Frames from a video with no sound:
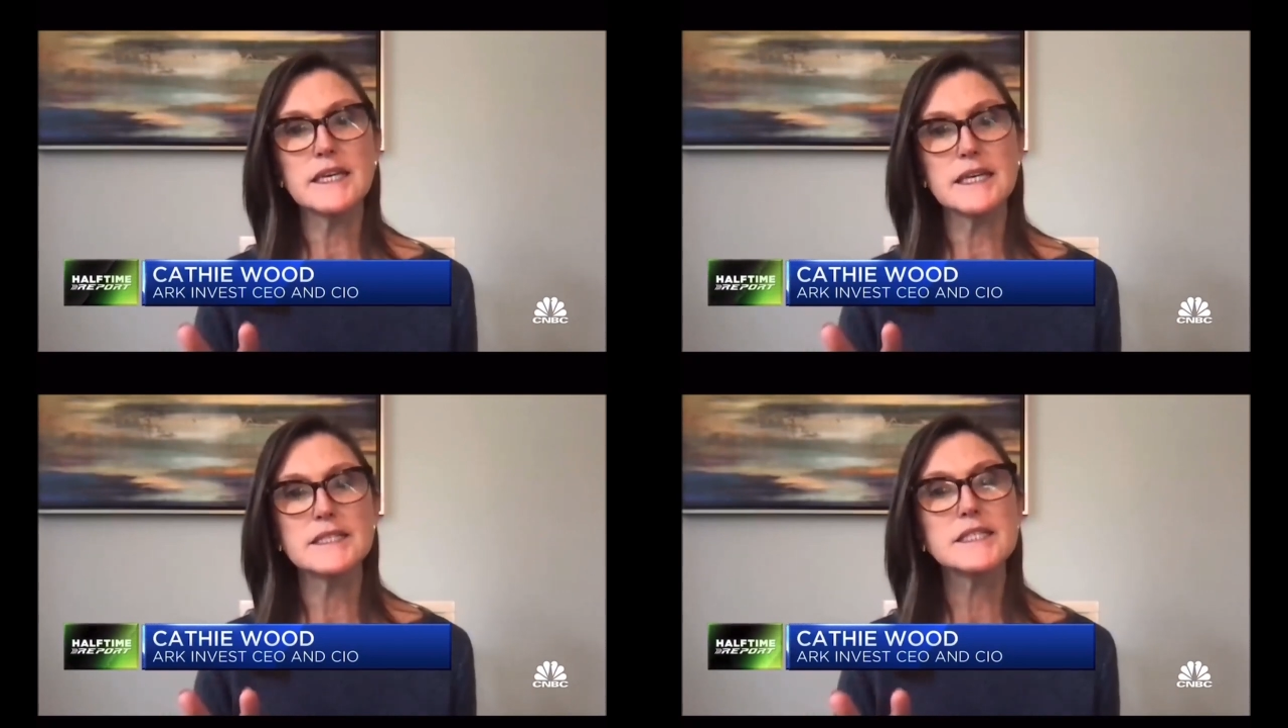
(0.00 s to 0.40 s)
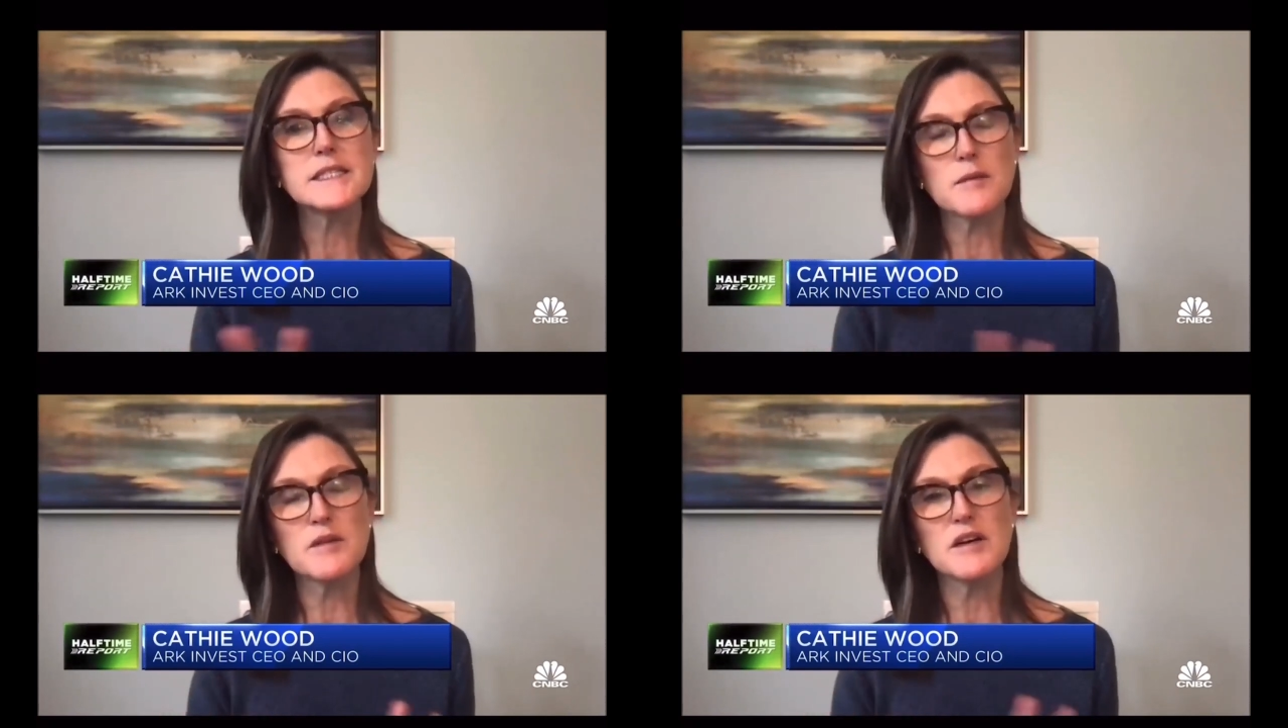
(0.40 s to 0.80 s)
in
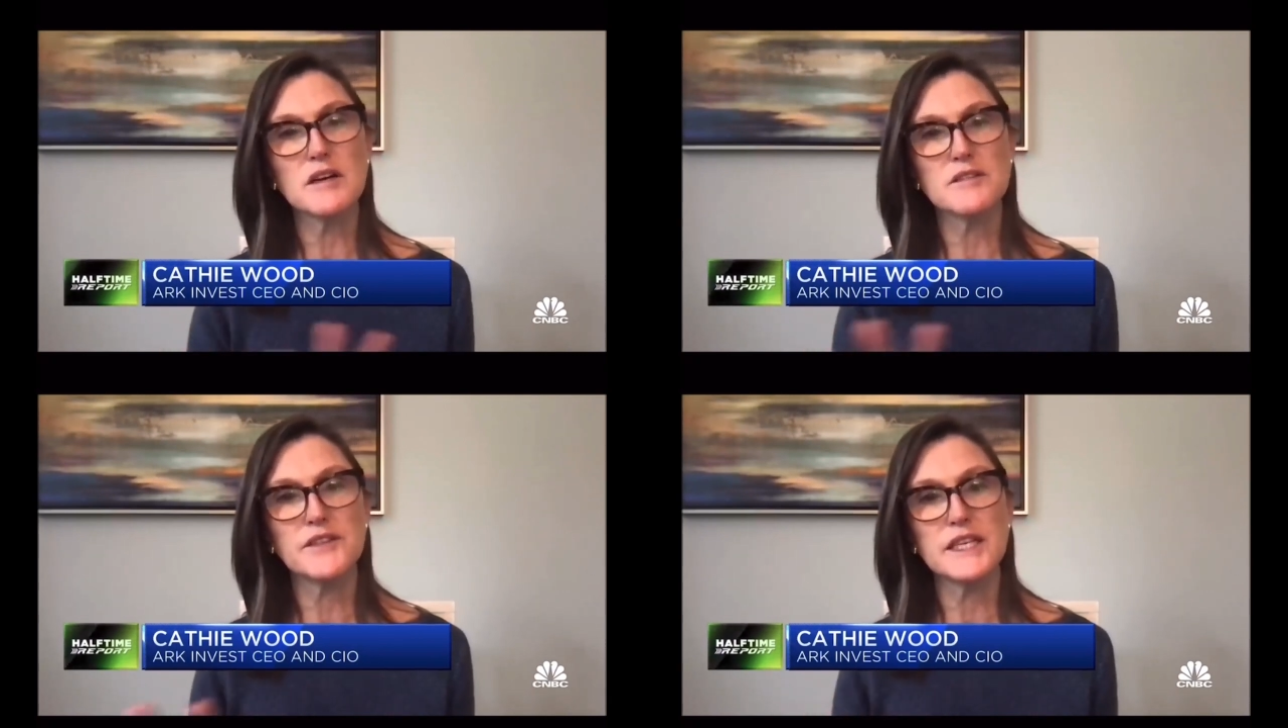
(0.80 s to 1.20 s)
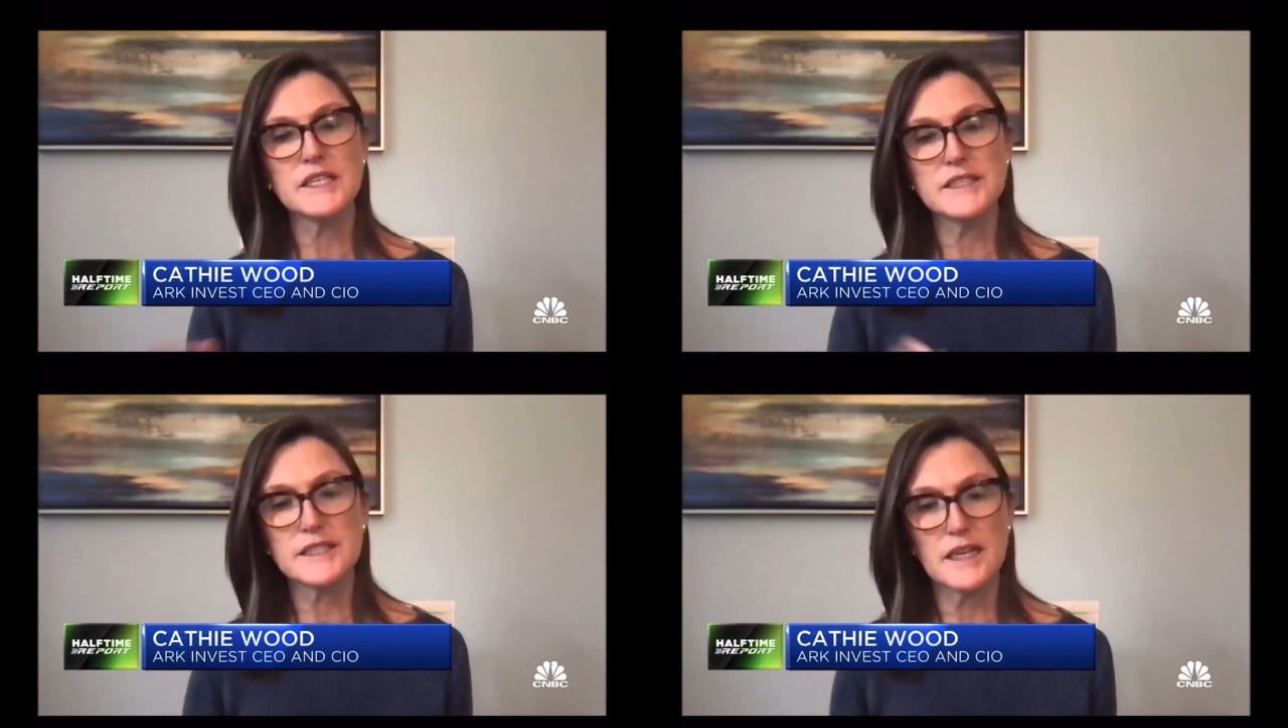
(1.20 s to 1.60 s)
some of
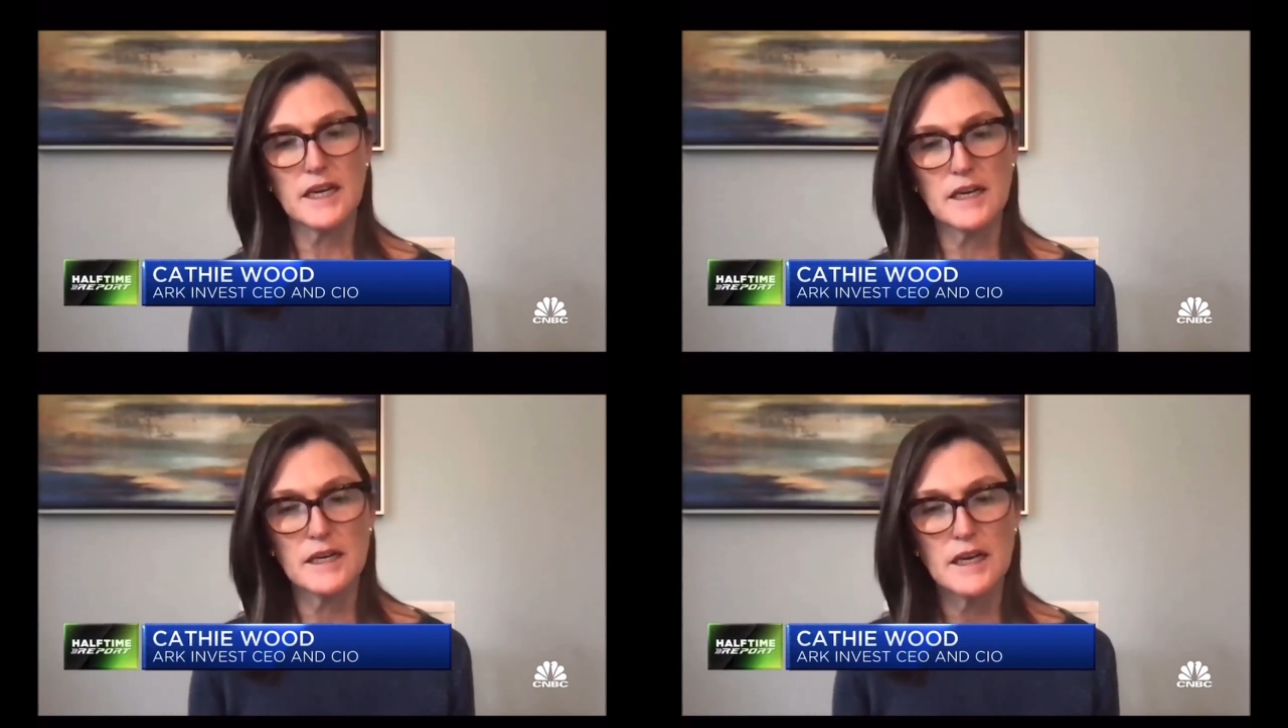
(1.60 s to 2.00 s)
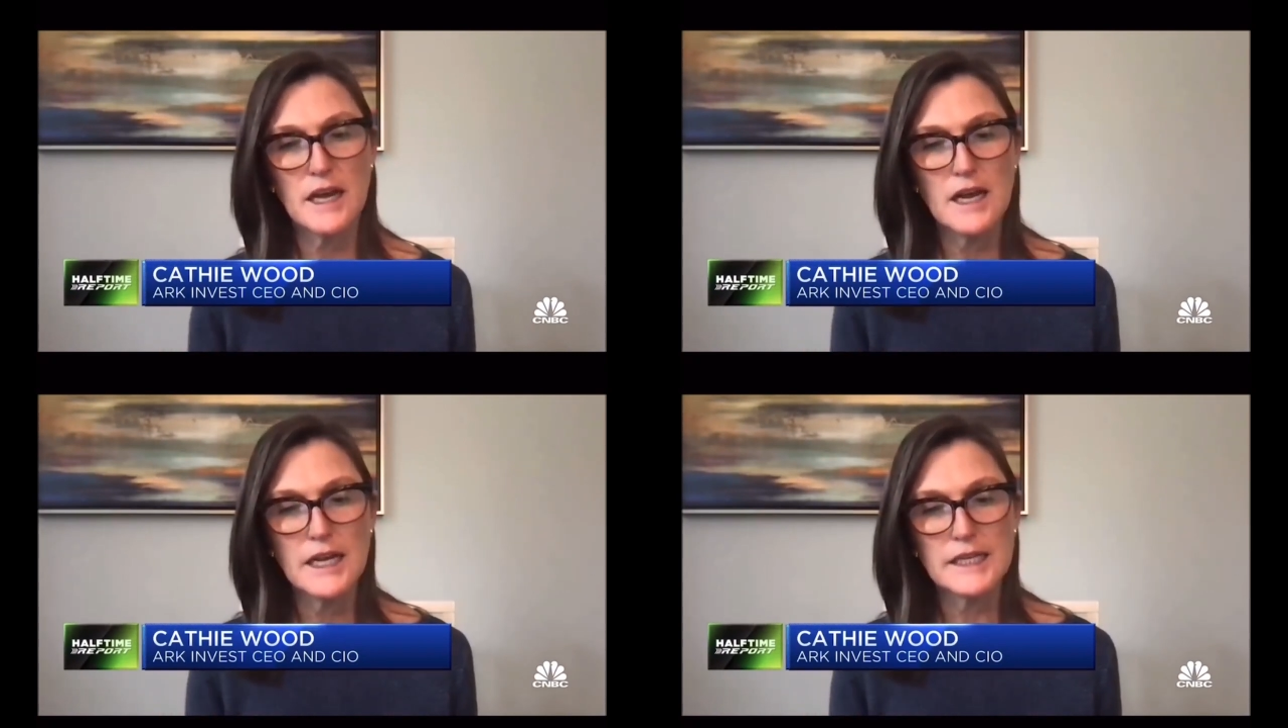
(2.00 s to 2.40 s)
these
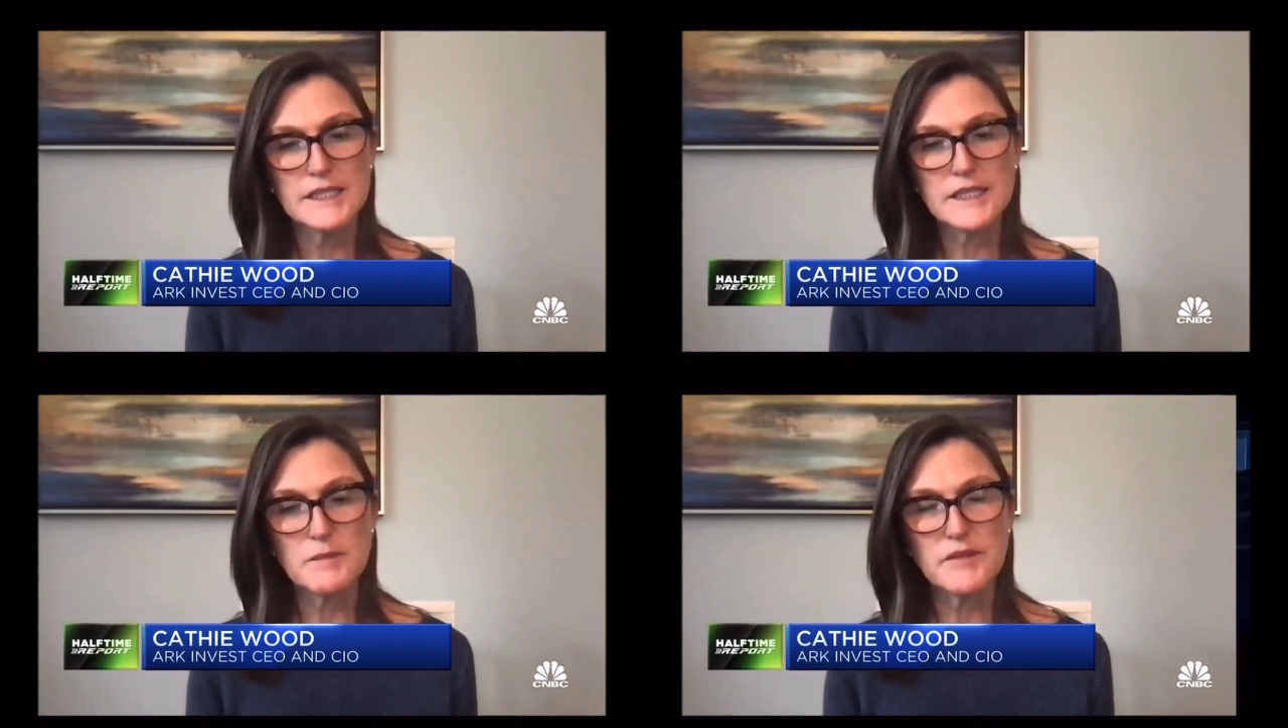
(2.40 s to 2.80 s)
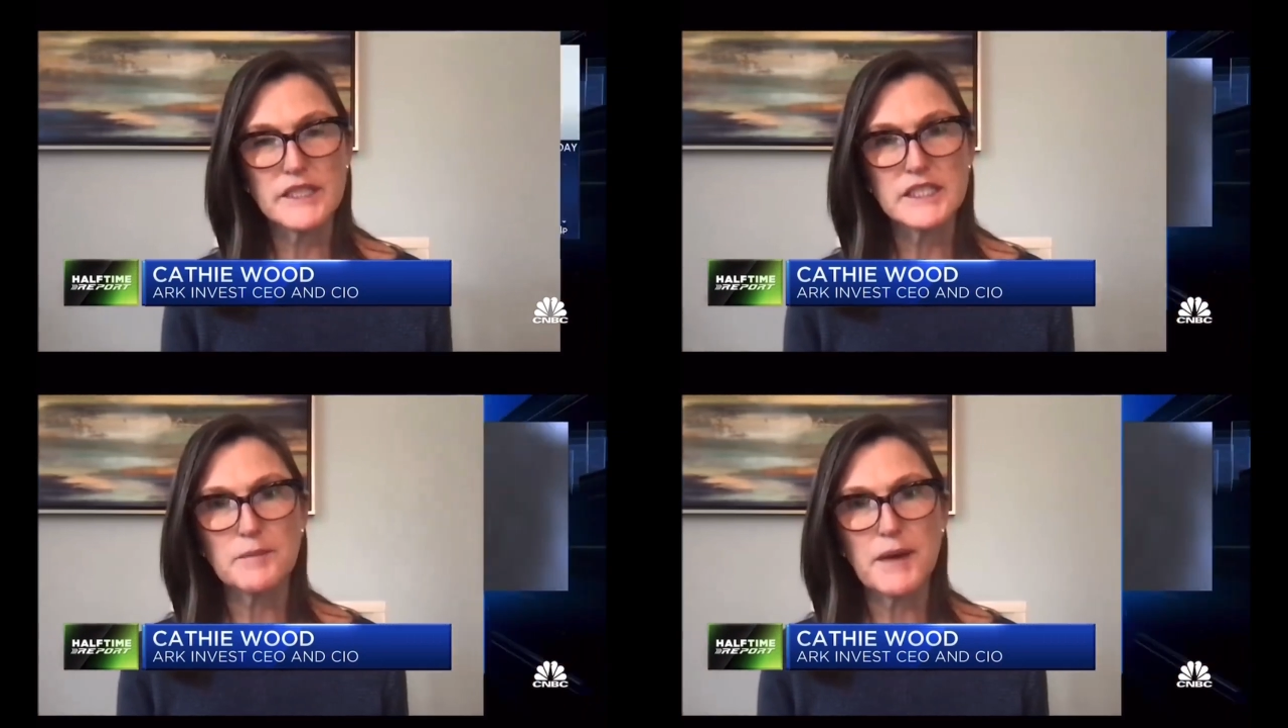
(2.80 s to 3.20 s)

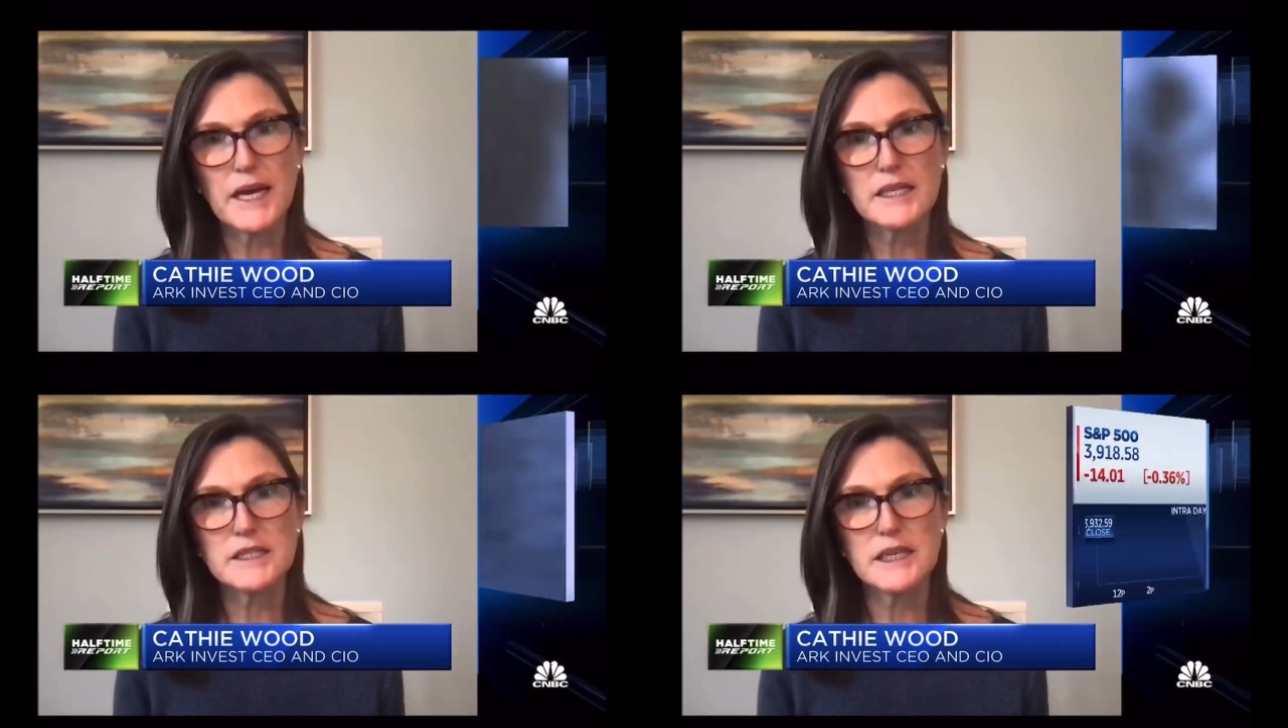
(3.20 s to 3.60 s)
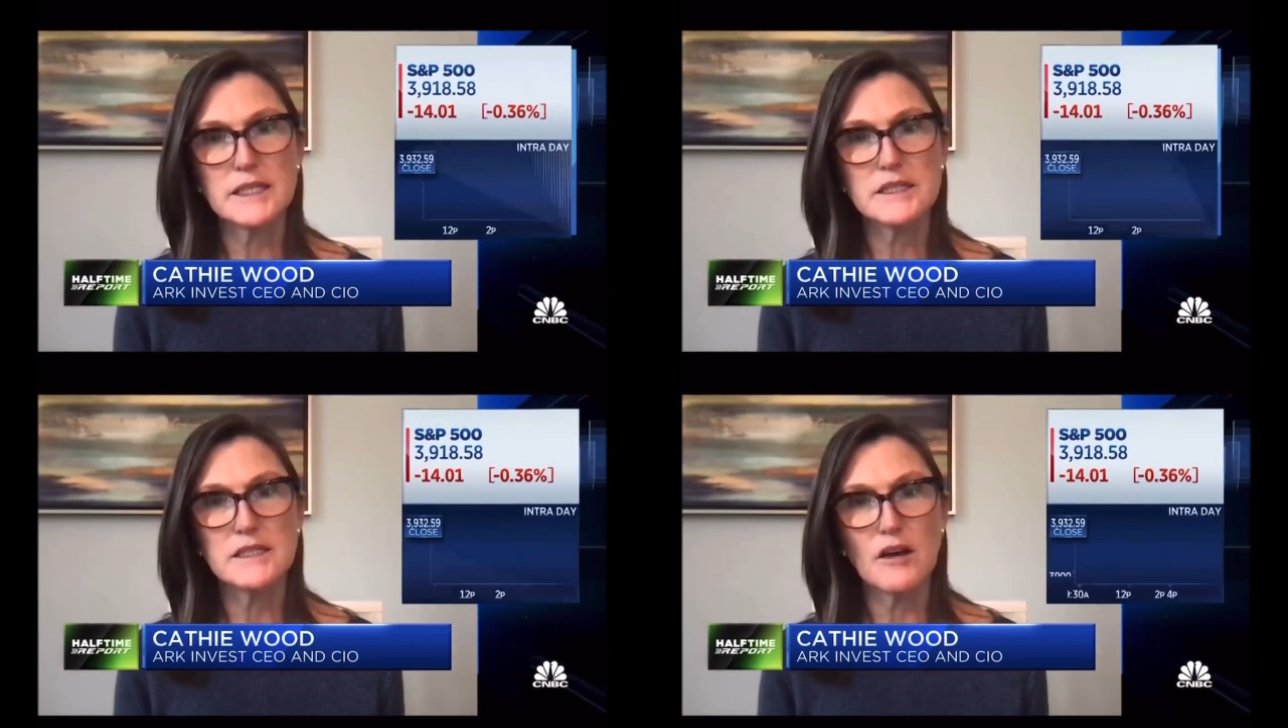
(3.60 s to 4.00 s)
SPACs,
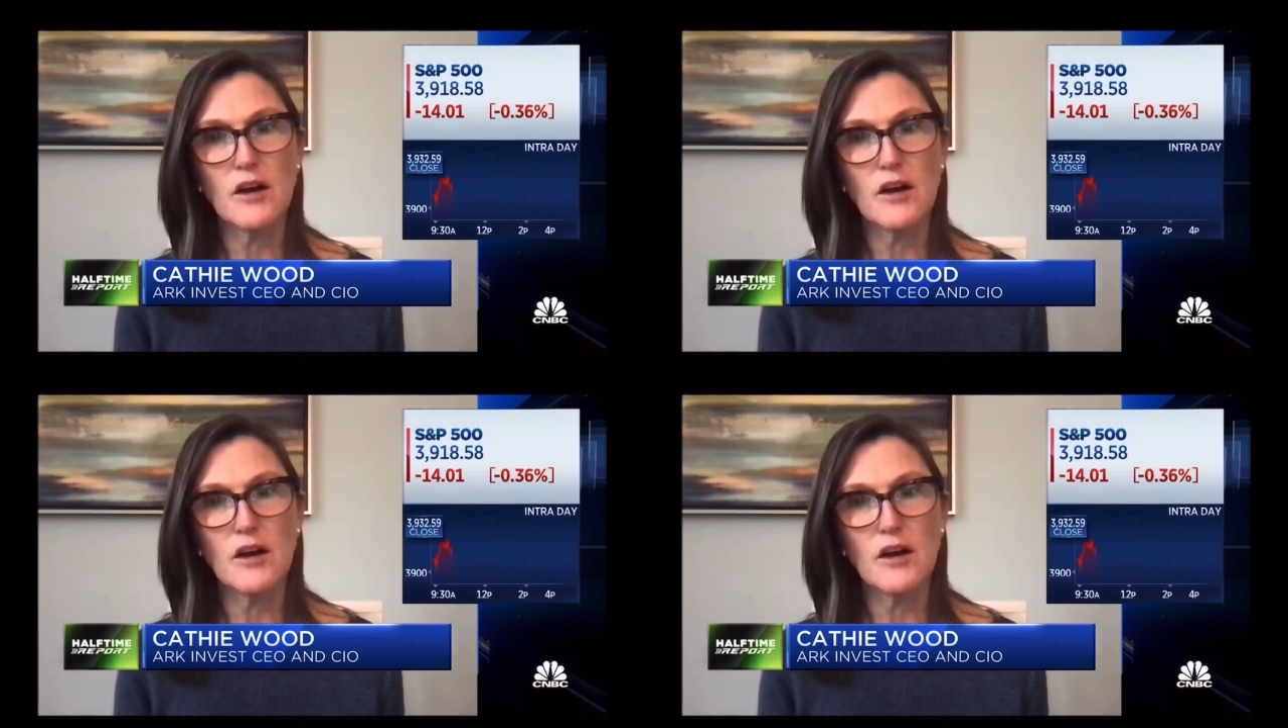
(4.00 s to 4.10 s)
and